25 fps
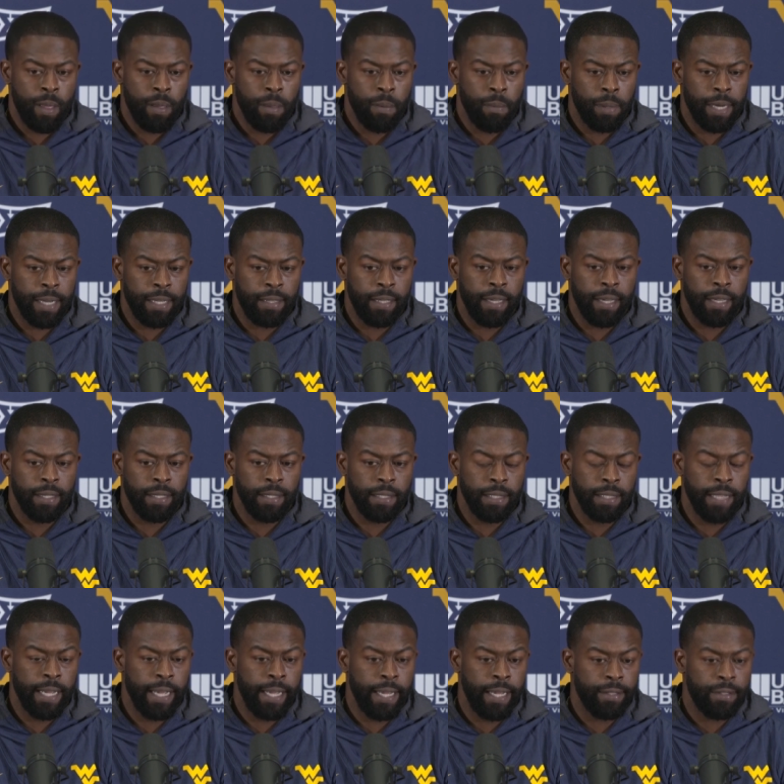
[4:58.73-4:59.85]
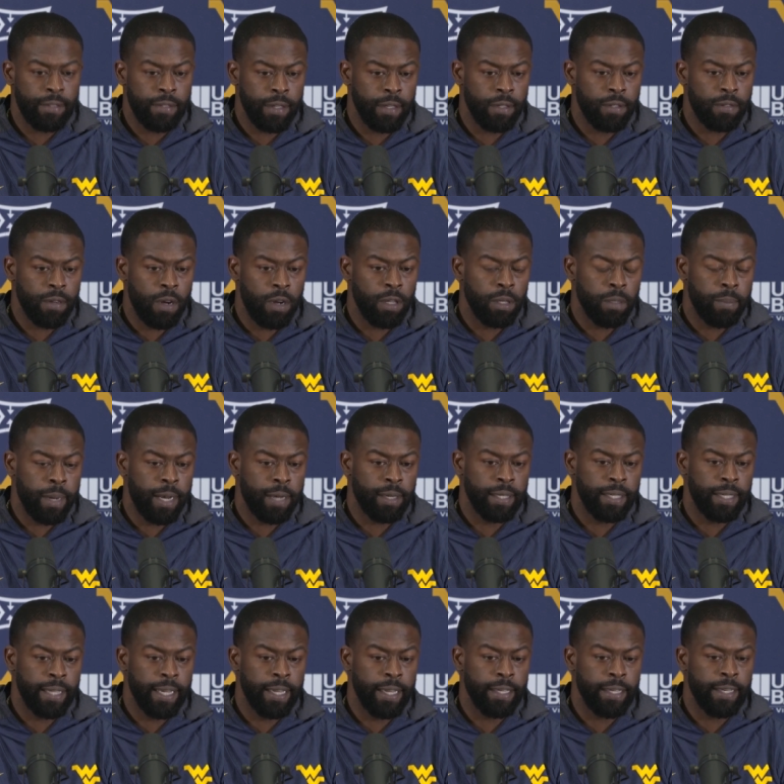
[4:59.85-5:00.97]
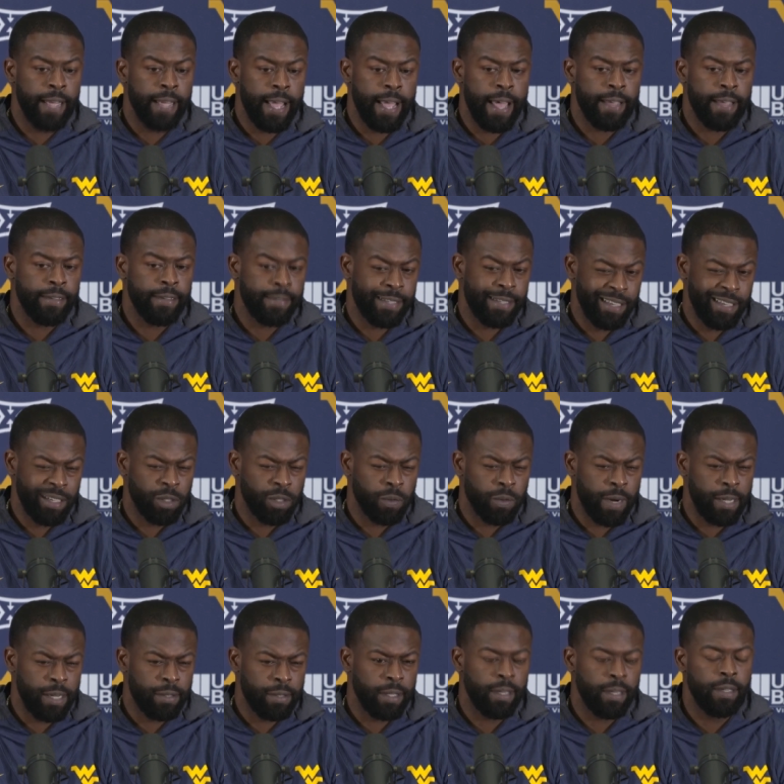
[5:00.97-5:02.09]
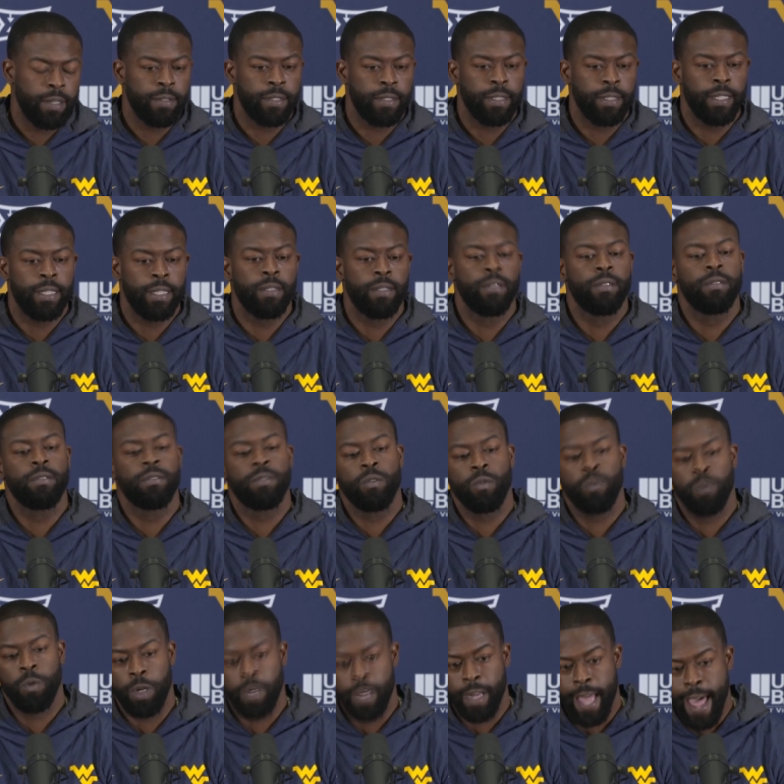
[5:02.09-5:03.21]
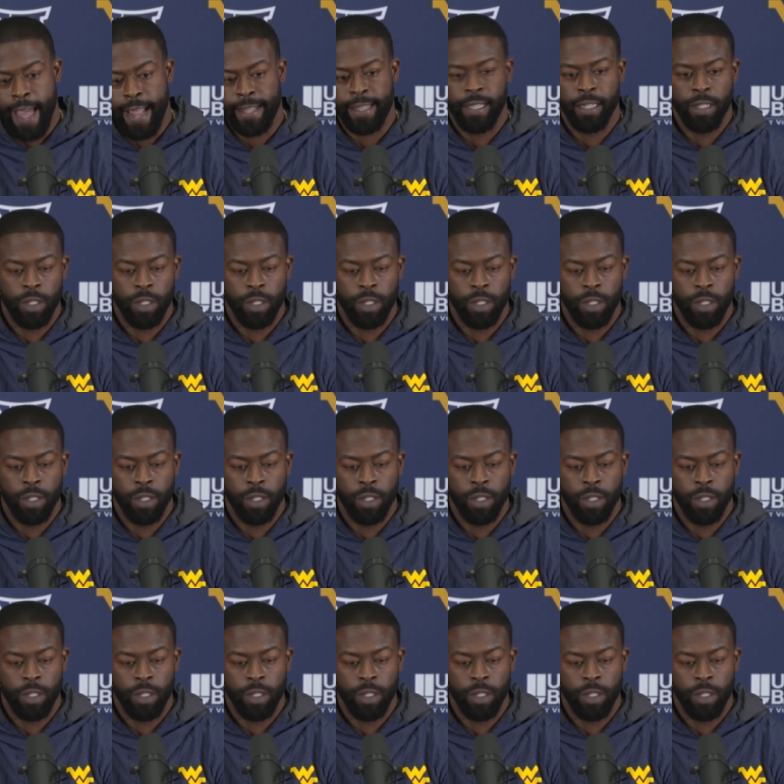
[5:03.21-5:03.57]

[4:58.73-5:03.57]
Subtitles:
But at the end of the day, it's all about, again, seeing the right things and then reacting